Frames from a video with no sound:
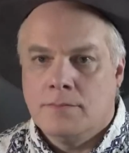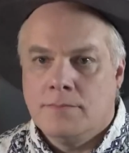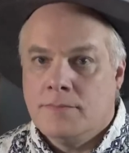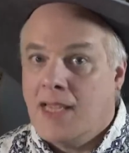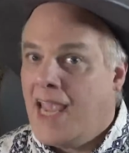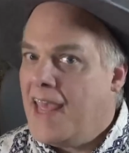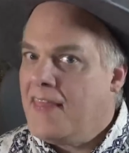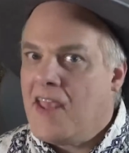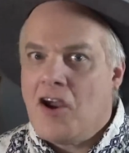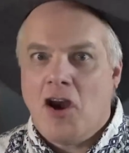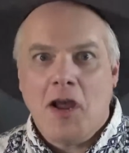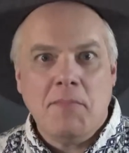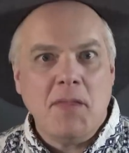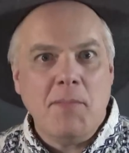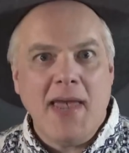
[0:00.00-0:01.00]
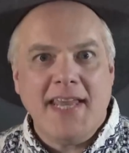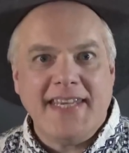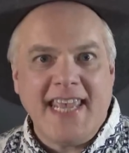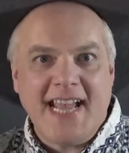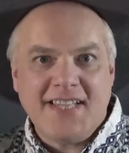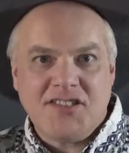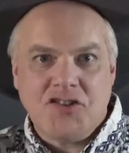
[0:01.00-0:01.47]
Hey there, I'm the Mad
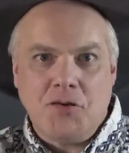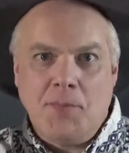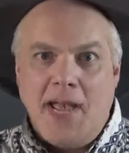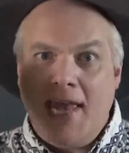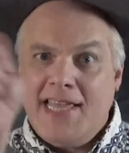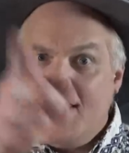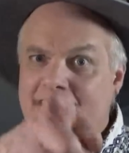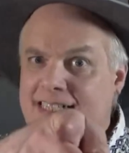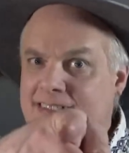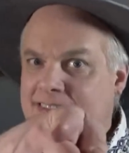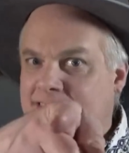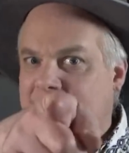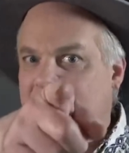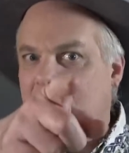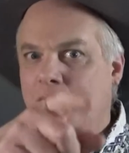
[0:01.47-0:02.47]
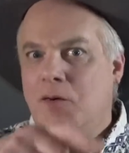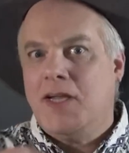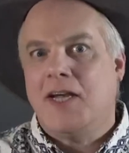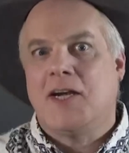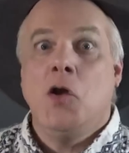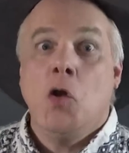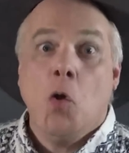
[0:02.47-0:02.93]
Catster. Am I glad to see you
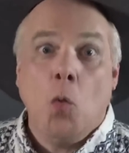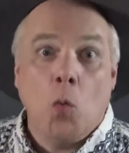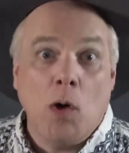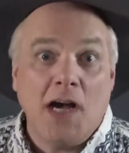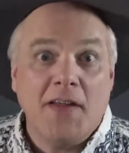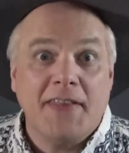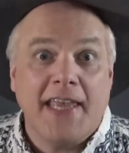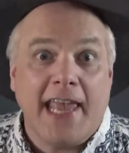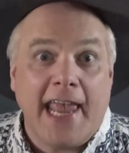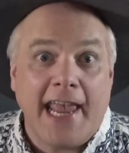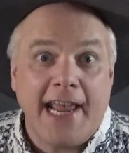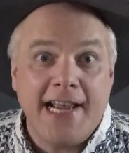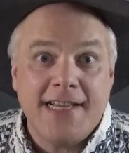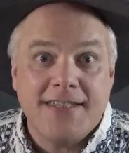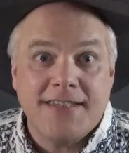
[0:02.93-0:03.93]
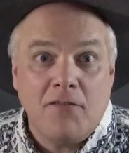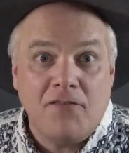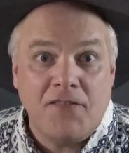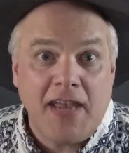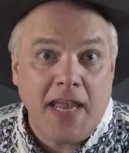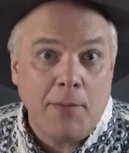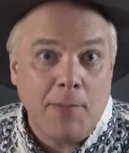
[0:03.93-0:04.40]
here? Well, the Ace
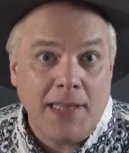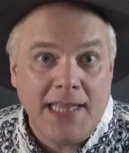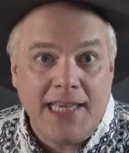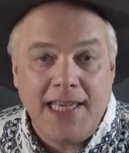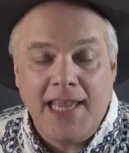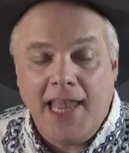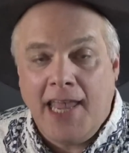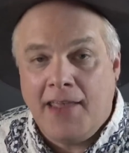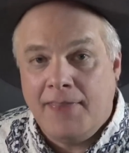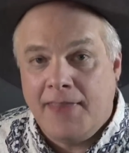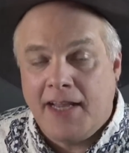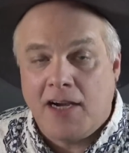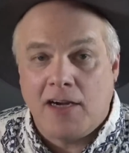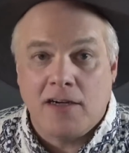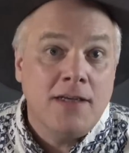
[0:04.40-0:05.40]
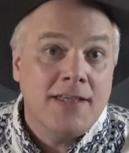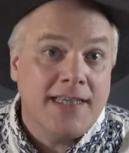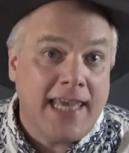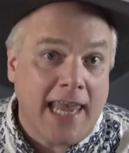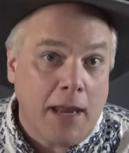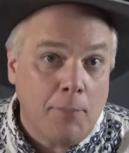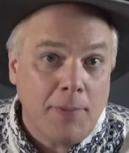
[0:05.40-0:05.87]
family and their
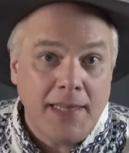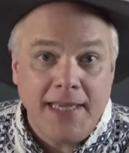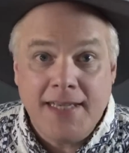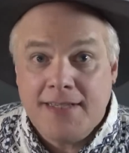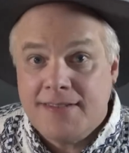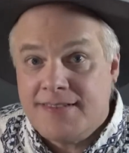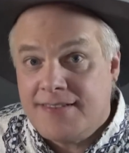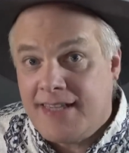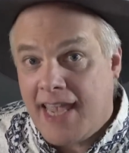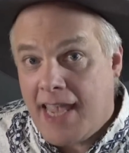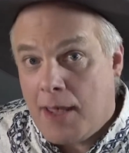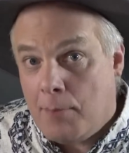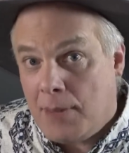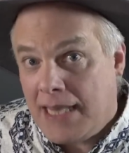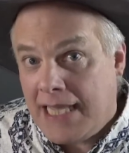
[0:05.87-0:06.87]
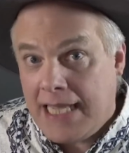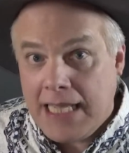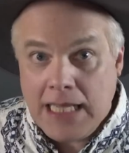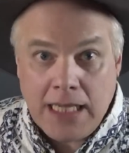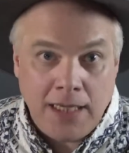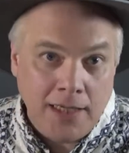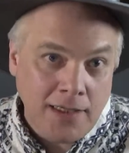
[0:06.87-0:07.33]
gambling,
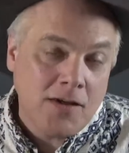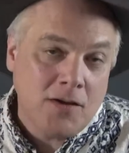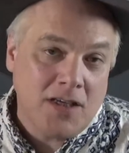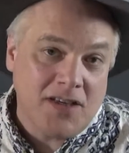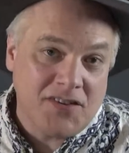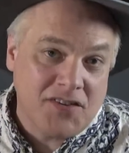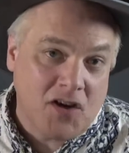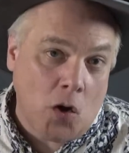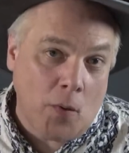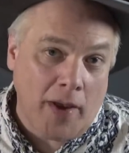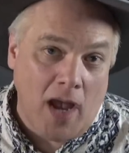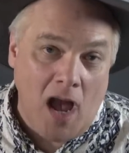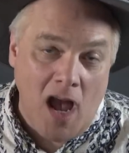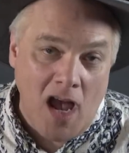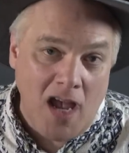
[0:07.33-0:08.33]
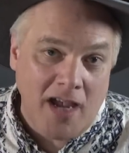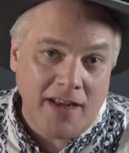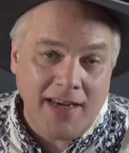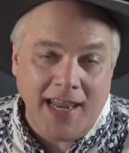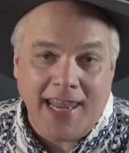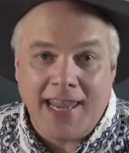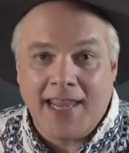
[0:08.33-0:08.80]
scambling is going
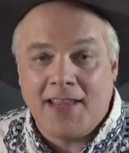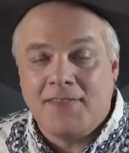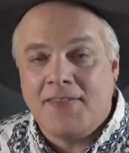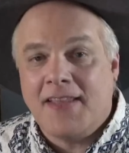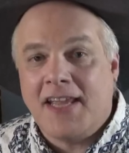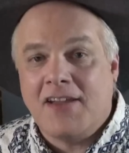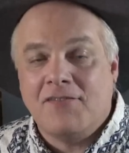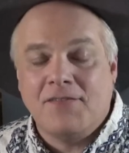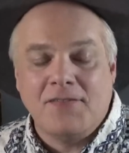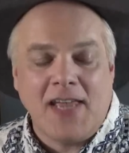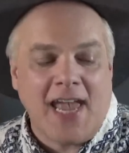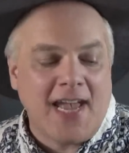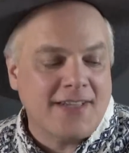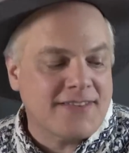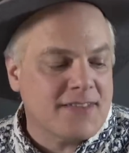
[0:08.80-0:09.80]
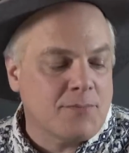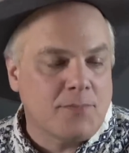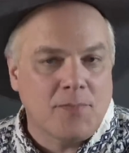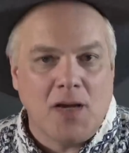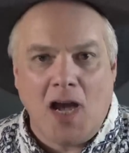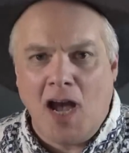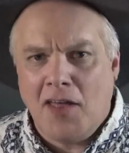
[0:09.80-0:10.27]
on, and they've had
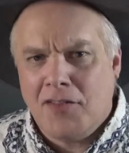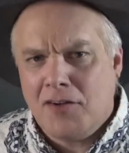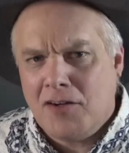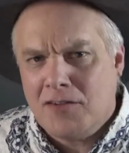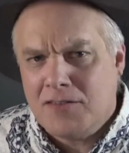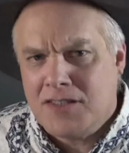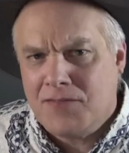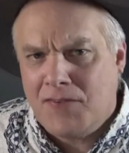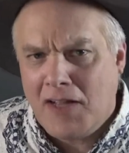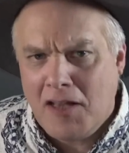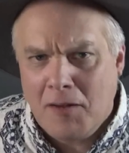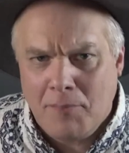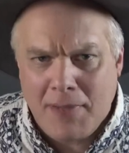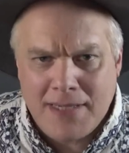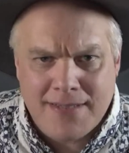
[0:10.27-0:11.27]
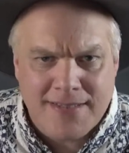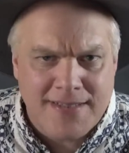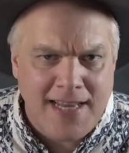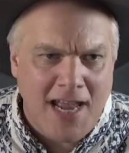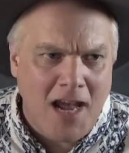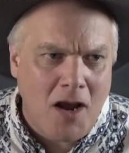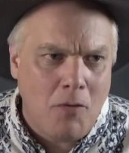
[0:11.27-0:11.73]
some other developments
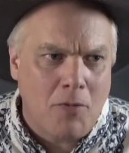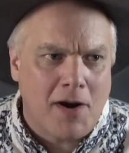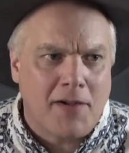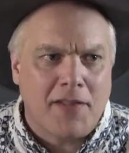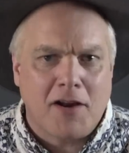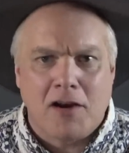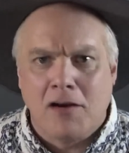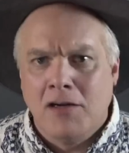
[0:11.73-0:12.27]
now where they're